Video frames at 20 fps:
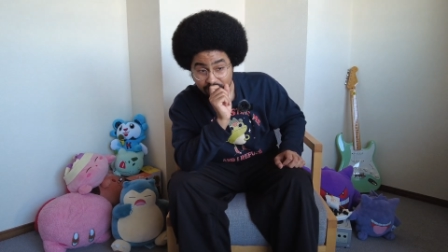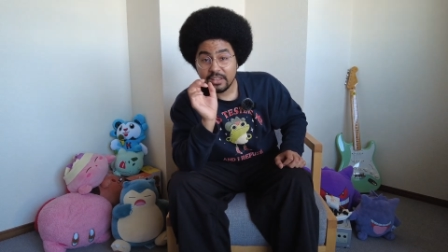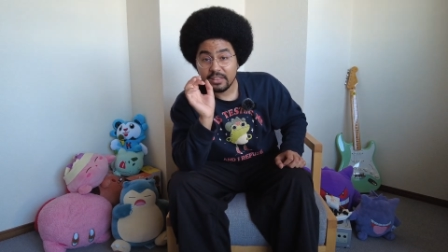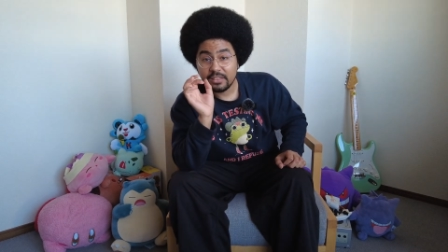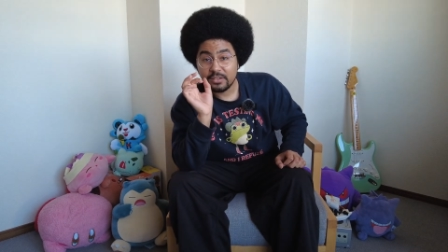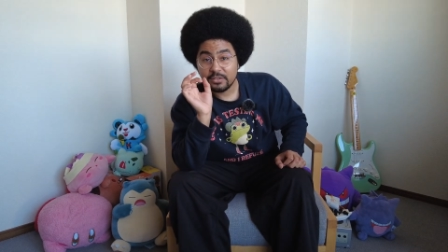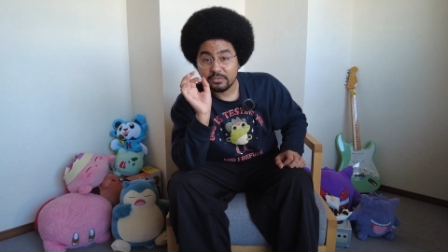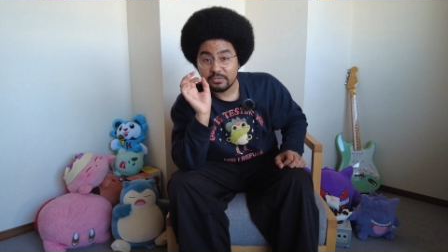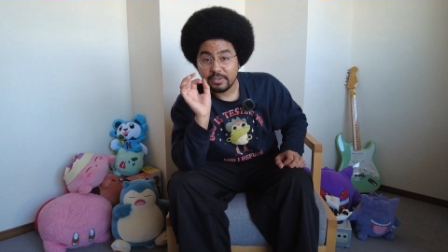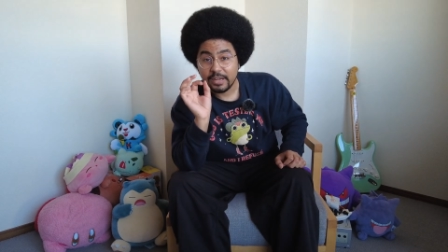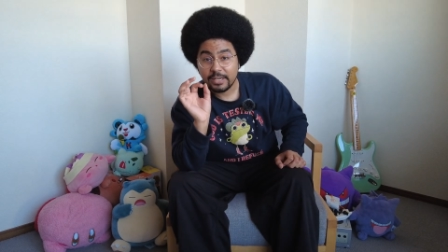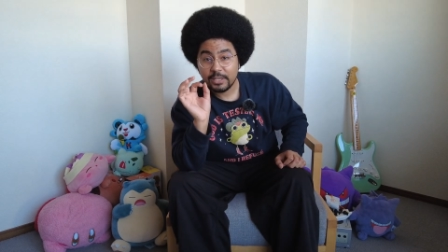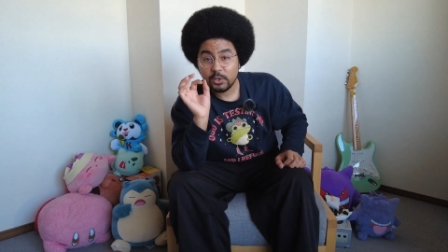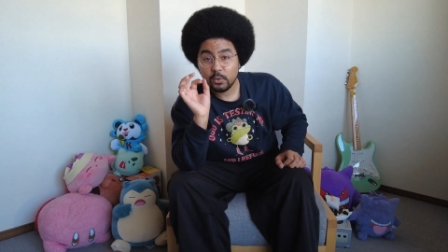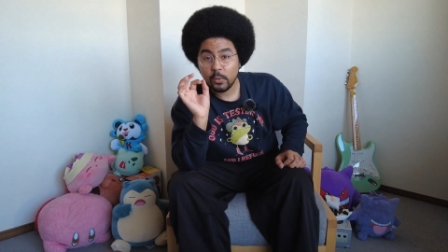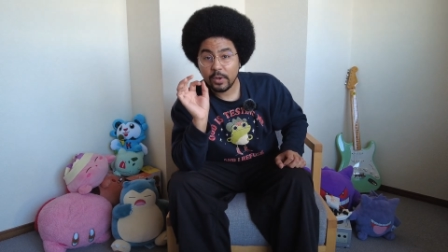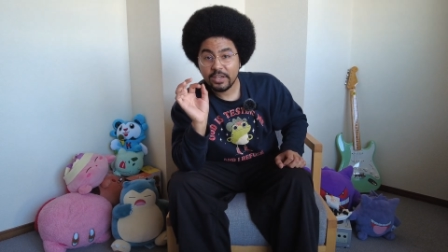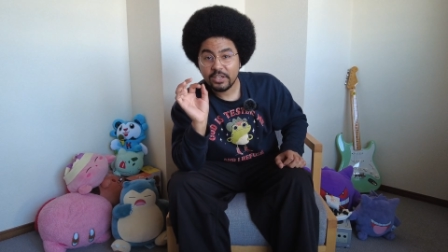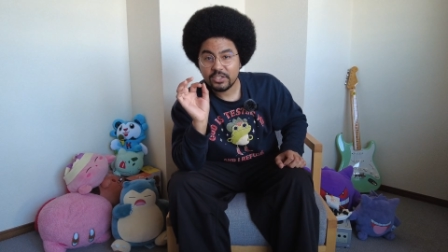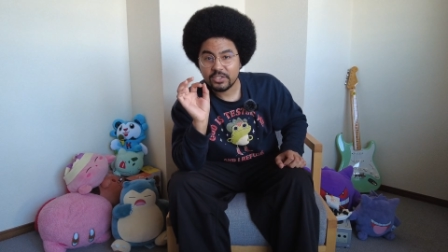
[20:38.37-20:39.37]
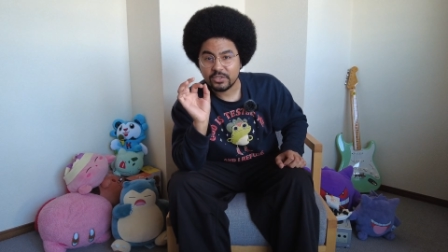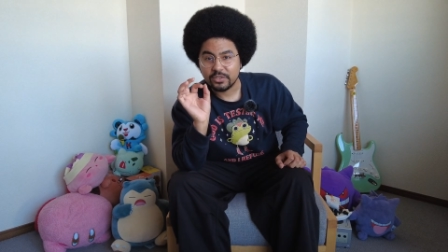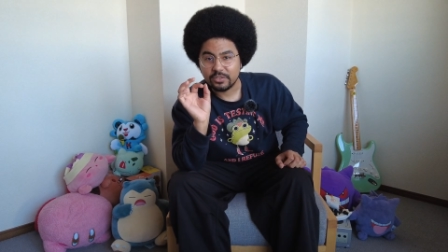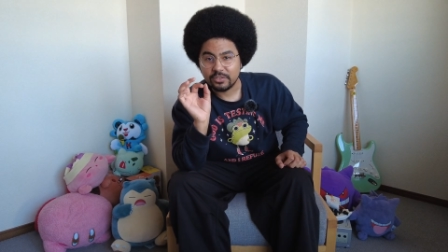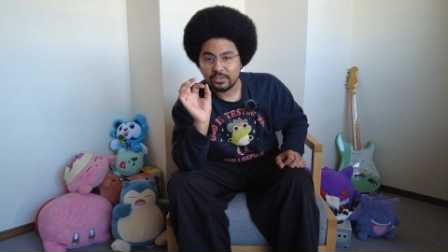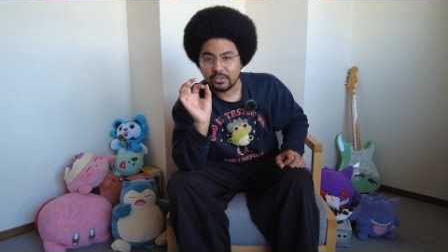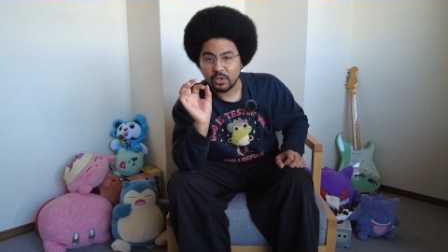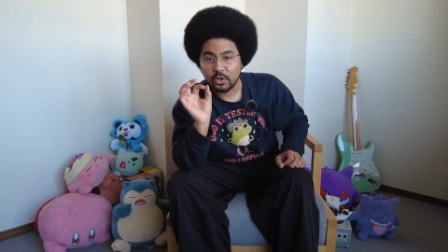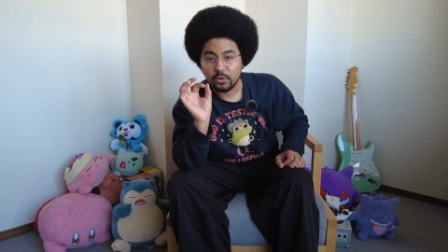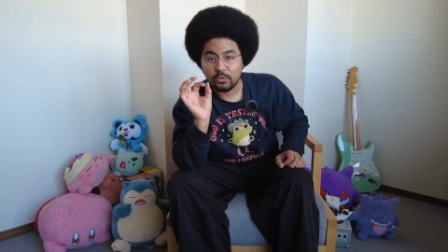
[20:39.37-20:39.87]
The
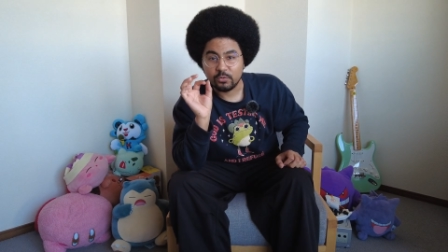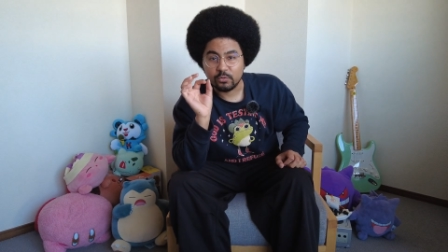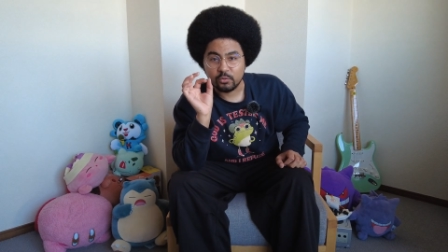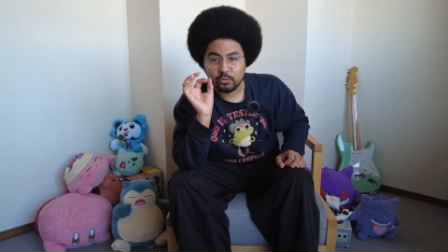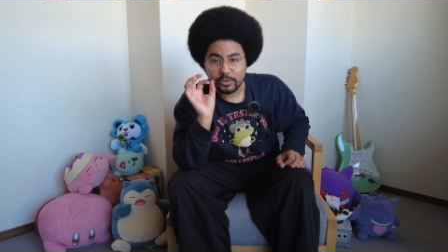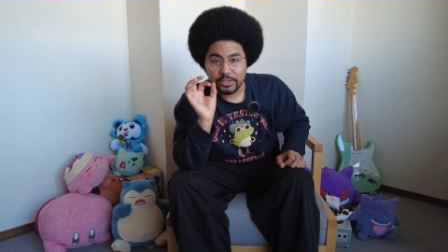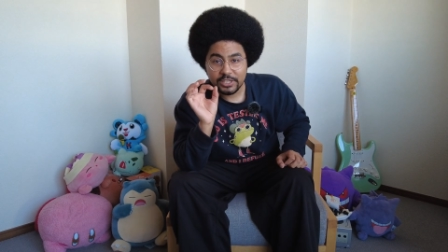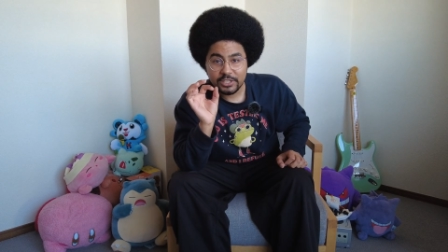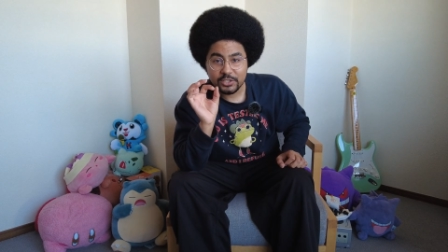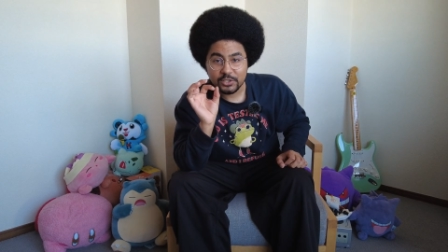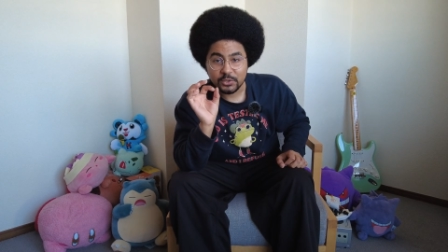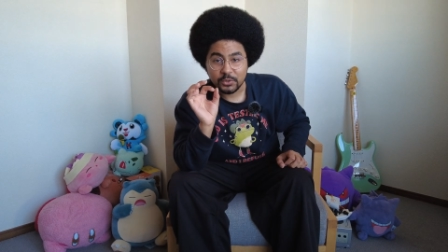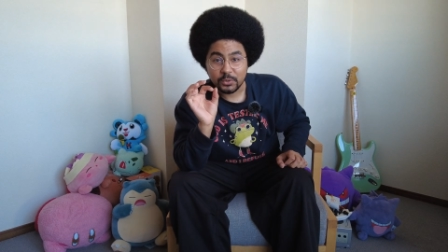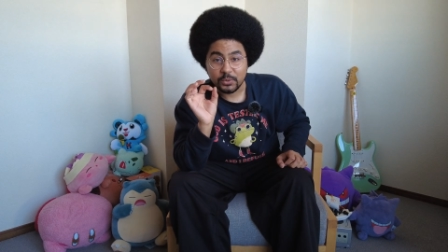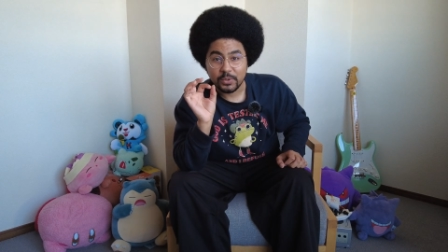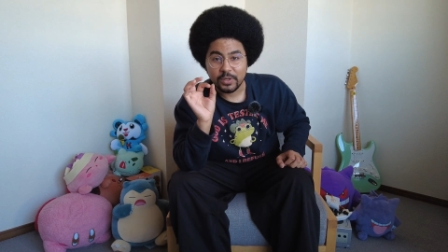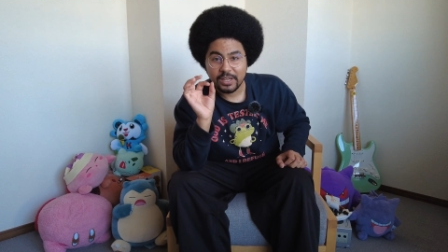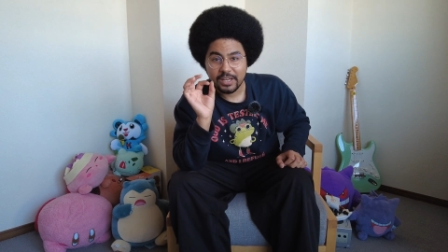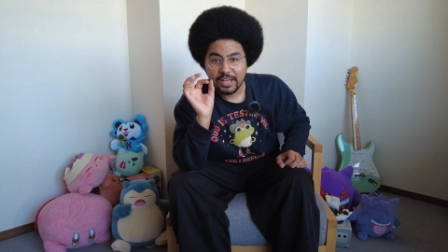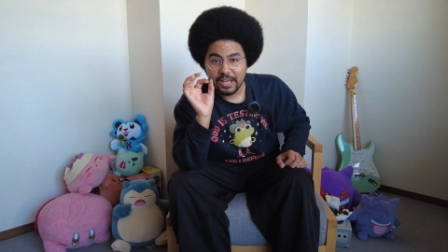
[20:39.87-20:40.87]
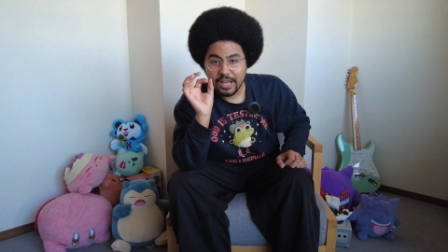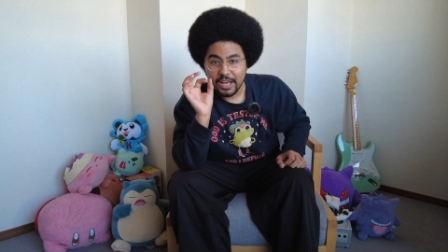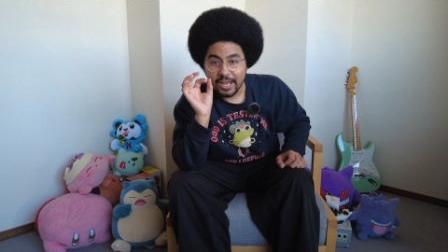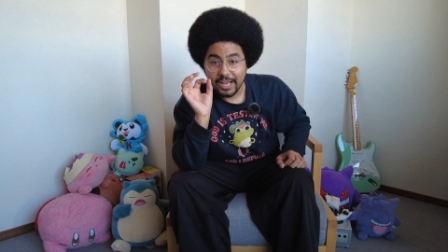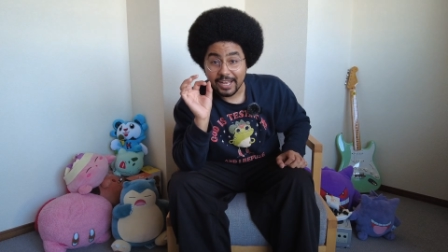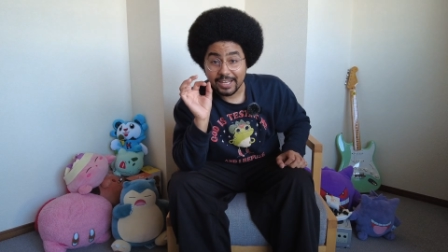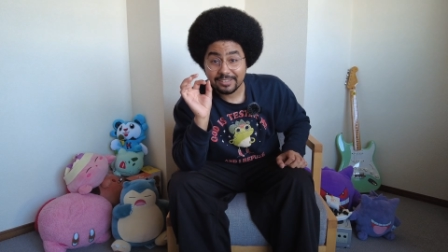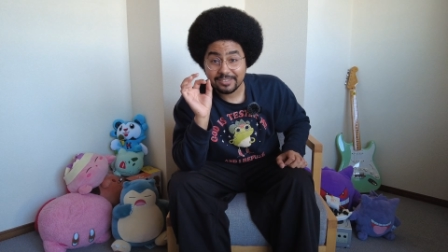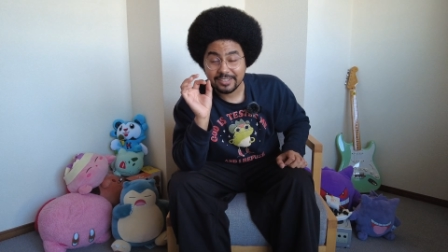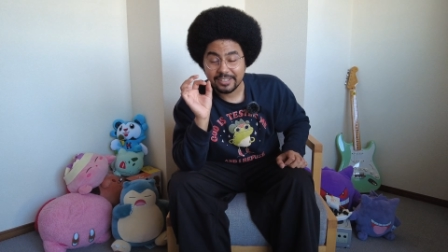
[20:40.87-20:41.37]
evaluation of regional
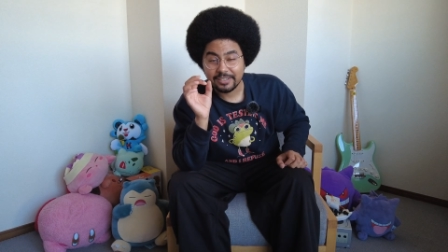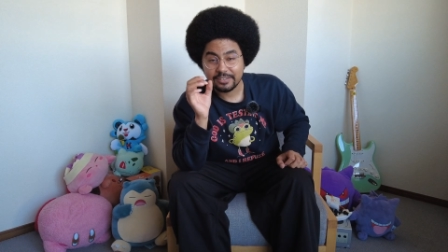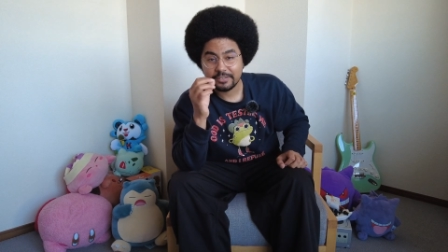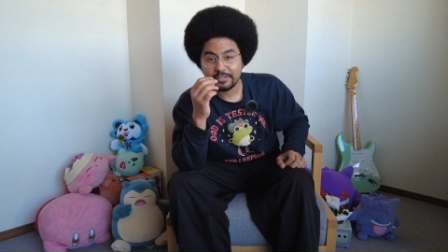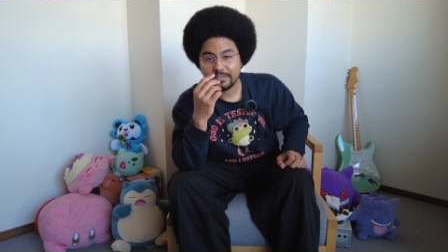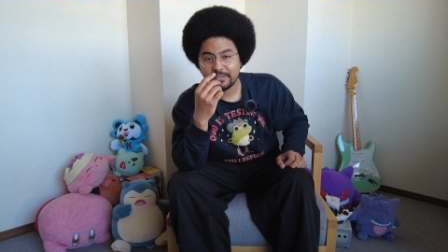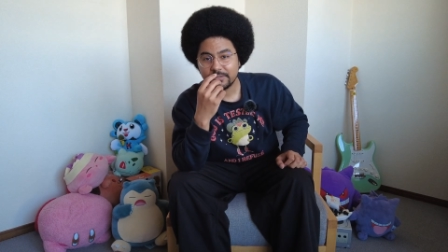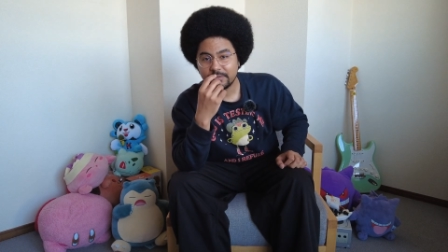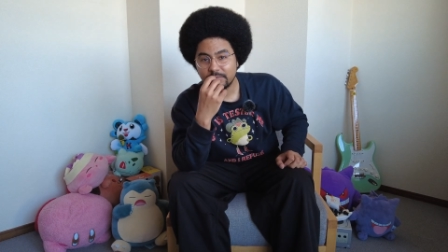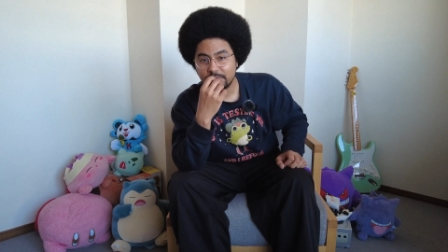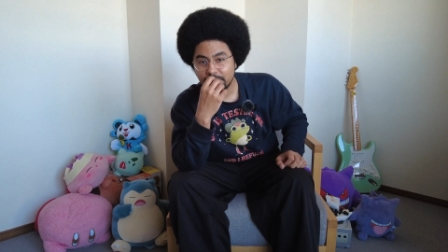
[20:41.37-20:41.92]
assets.